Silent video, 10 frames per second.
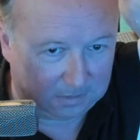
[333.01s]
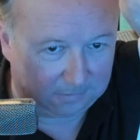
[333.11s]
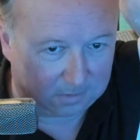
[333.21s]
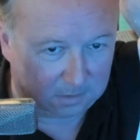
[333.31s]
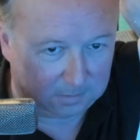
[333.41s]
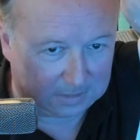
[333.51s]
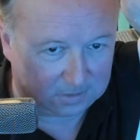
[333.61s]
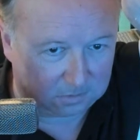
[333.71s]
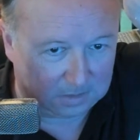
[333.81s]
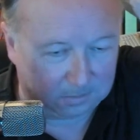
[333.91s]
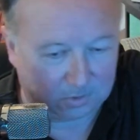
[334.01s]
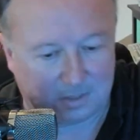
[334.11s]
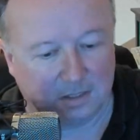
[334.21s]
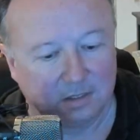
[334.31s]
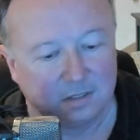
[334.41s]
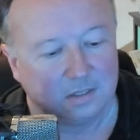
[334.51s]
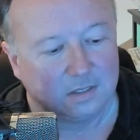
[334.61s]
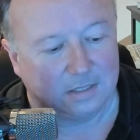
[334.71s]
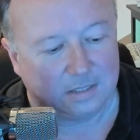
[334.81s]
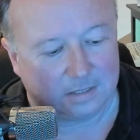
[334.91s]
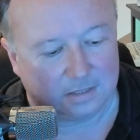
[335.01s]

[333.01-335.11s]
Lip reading: even though I don't have the coaxial cable yet,